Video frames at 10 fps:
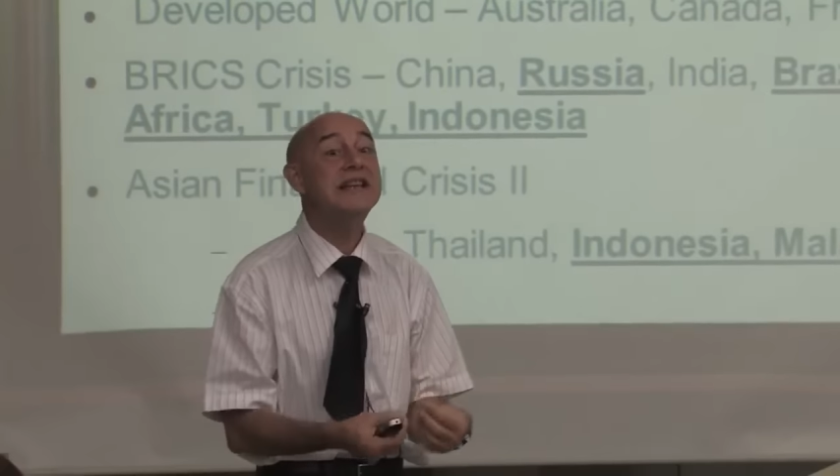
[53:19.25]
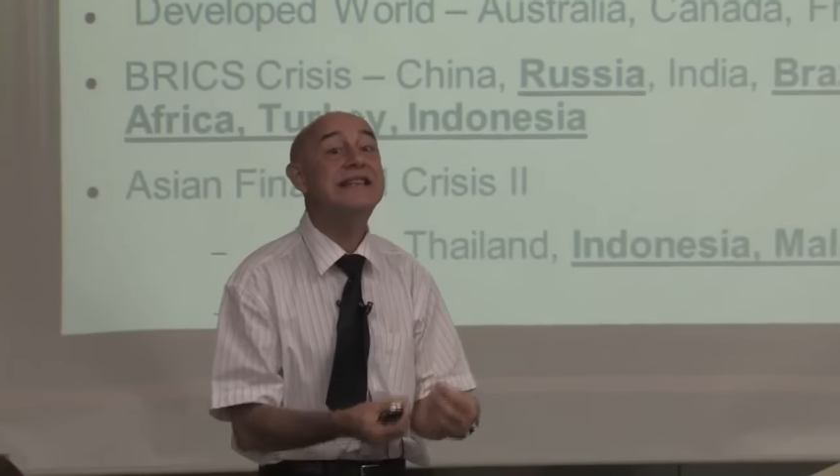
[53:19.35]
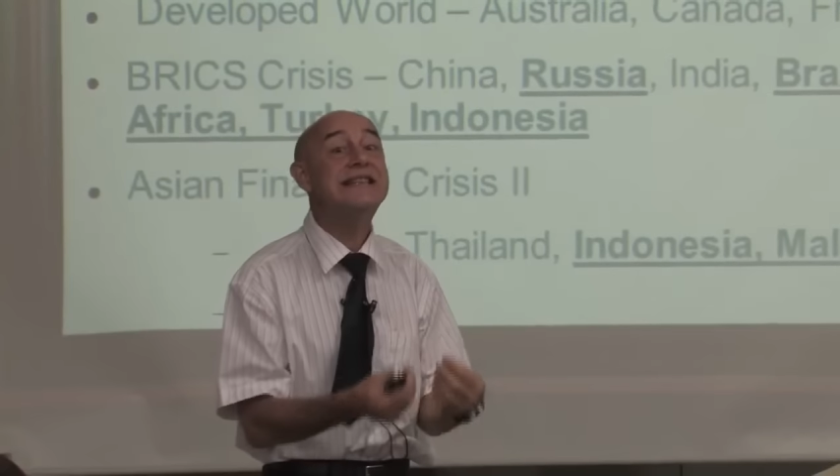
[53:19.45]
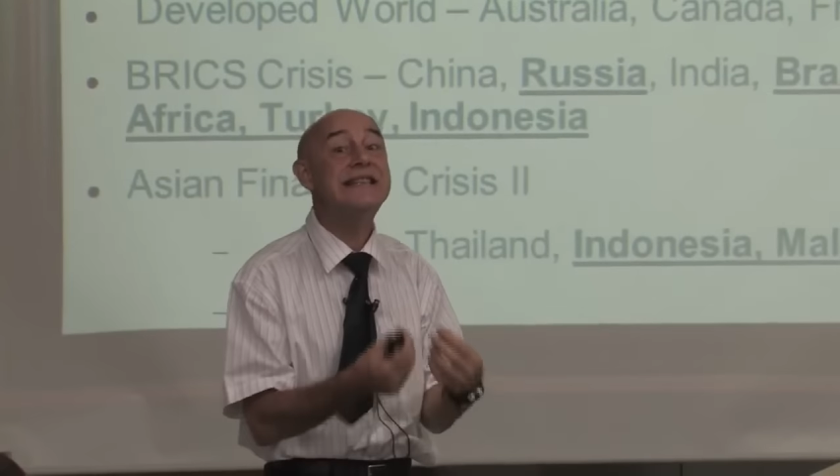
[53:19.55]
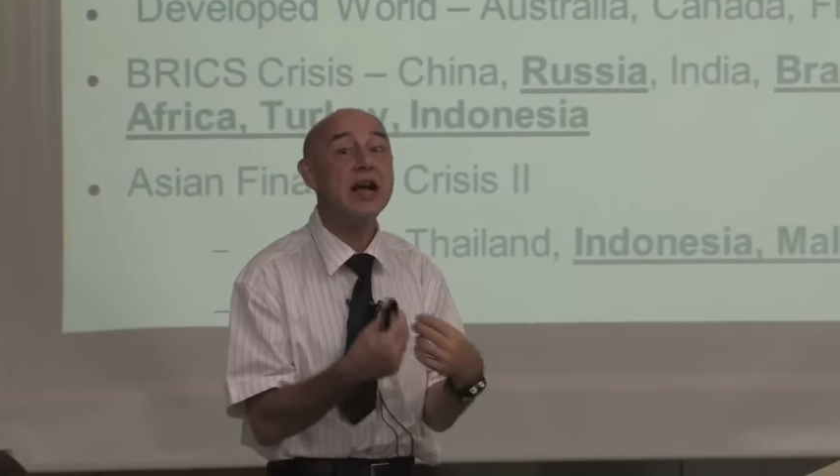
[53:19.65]

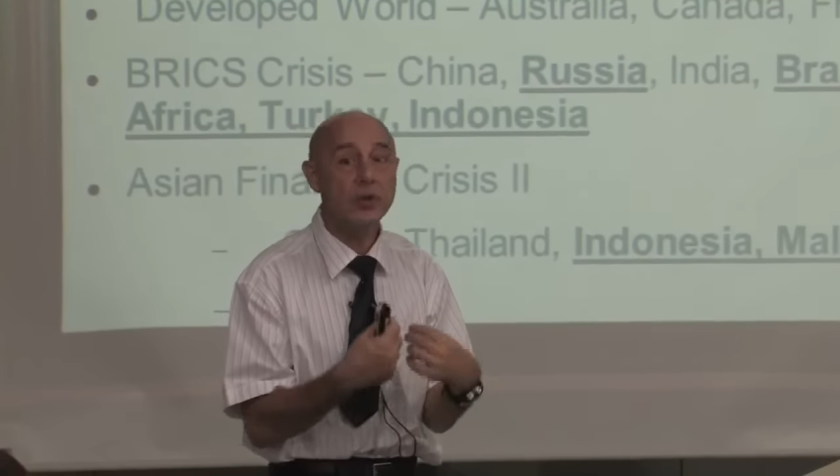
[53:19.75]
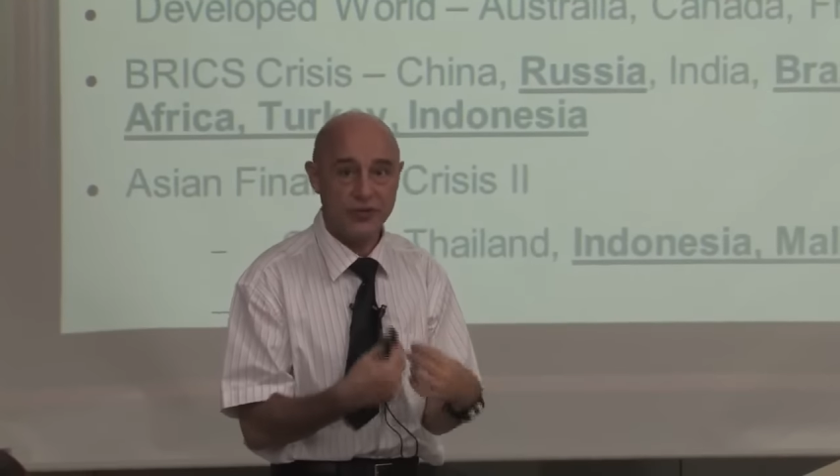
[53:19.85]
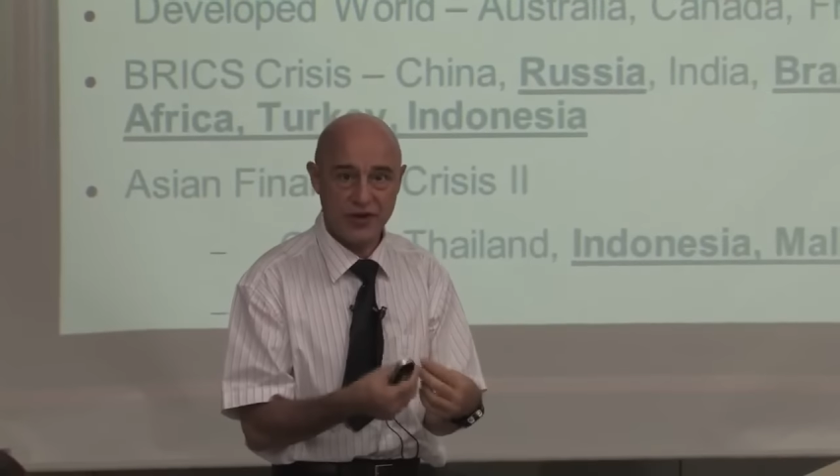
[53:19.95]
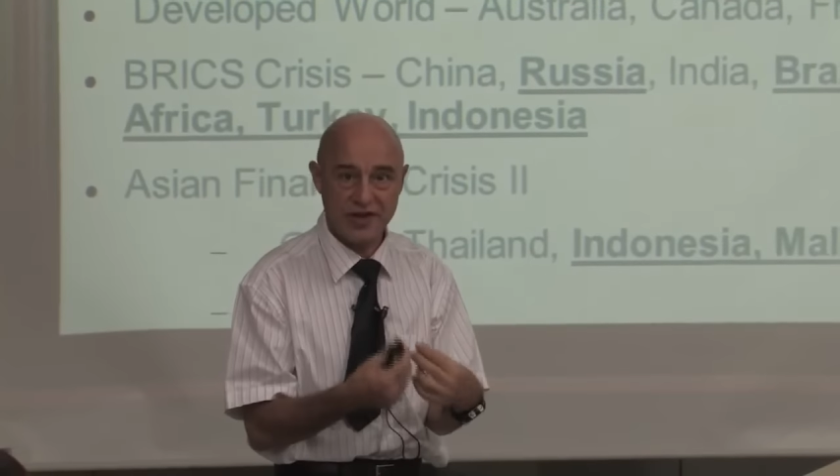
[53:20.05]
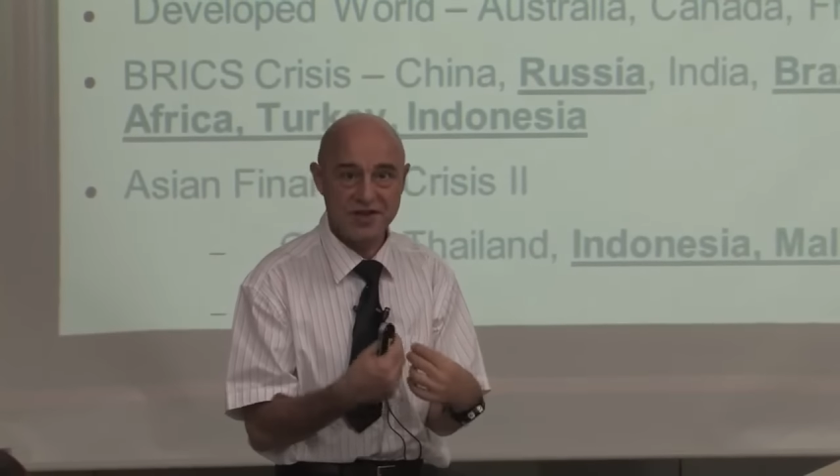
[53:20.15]

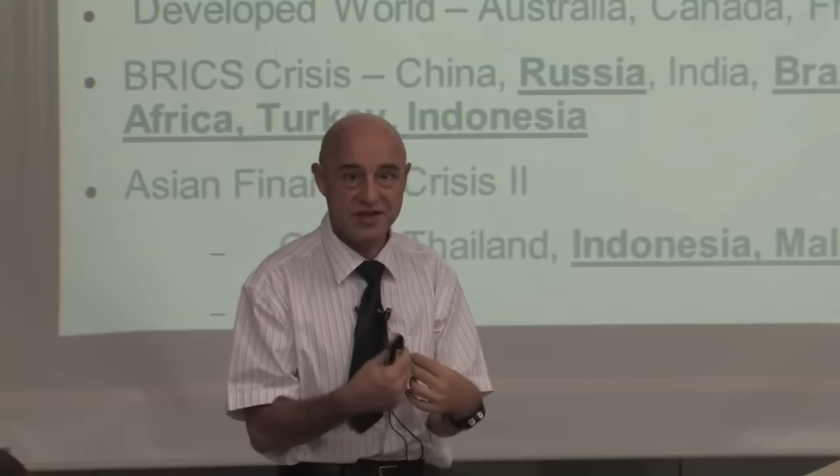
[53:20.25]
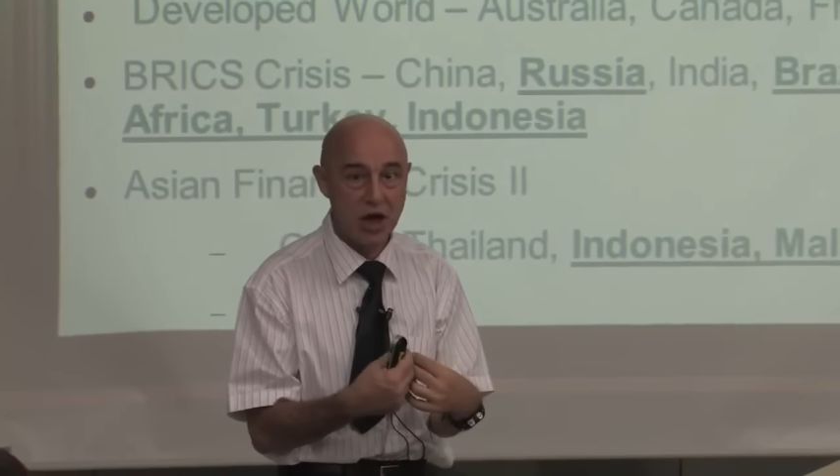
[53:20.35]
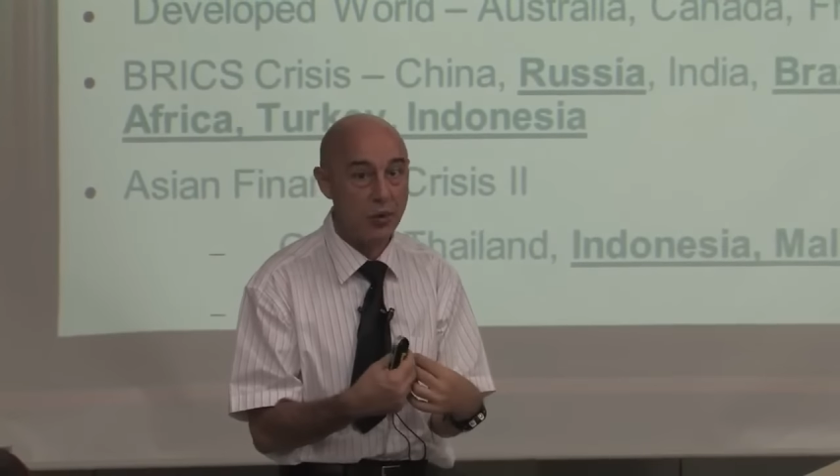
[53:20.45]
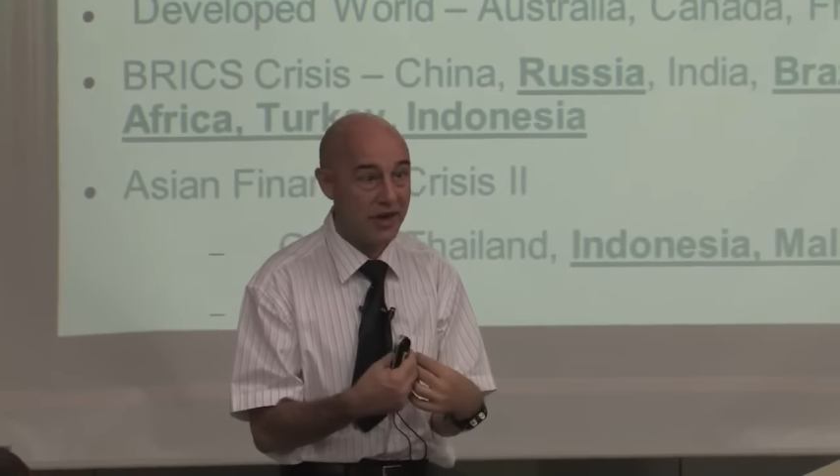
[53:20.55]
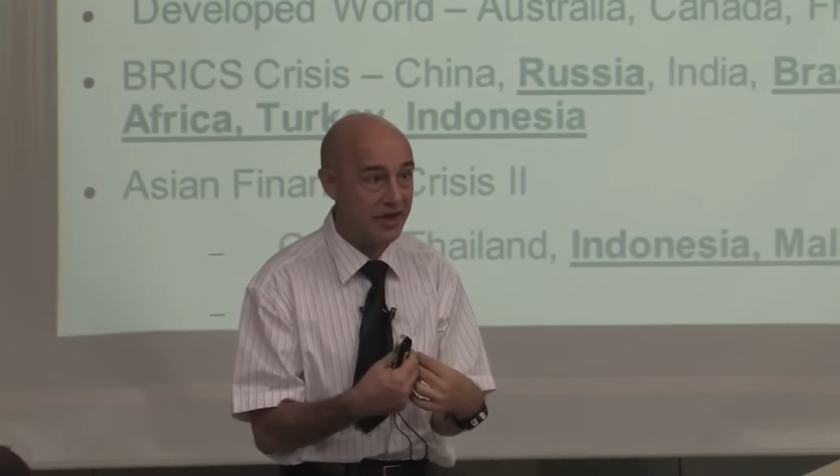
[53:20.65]
itself is
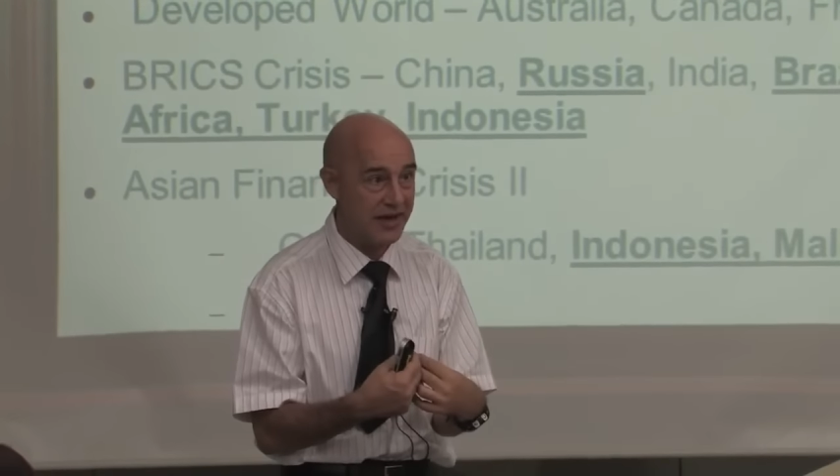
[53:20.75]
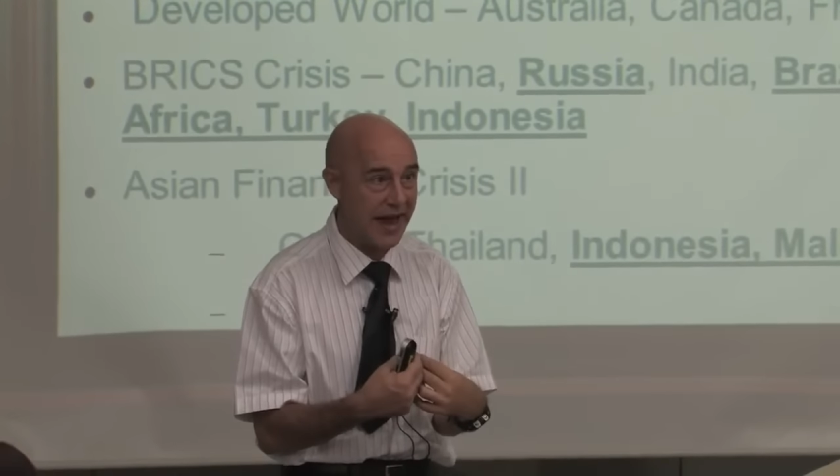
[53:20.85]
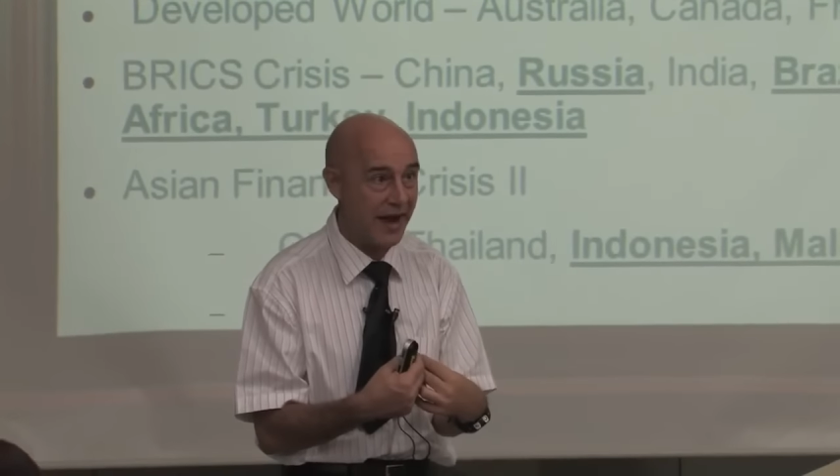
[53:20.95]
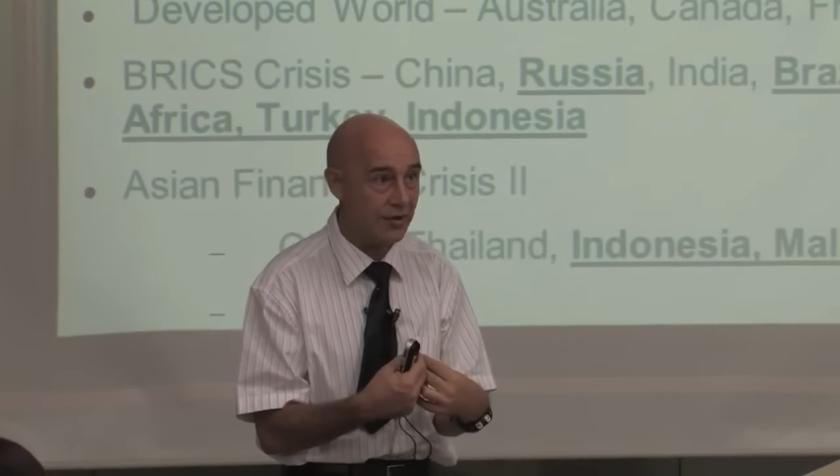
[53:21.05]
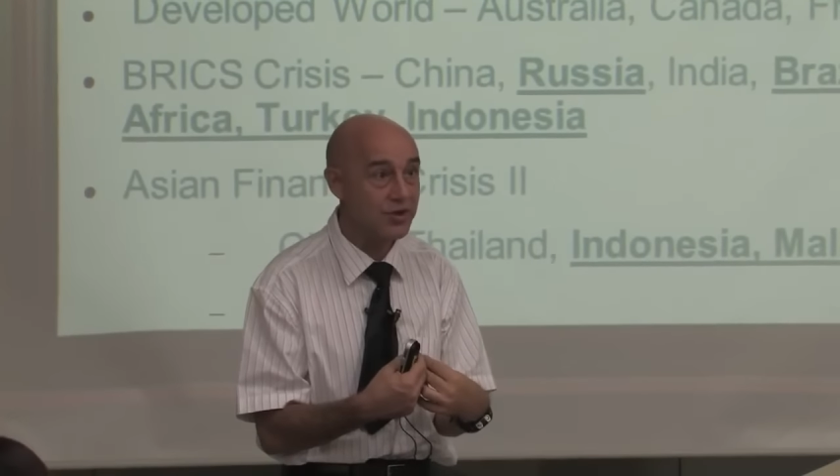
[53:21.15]
slowing down,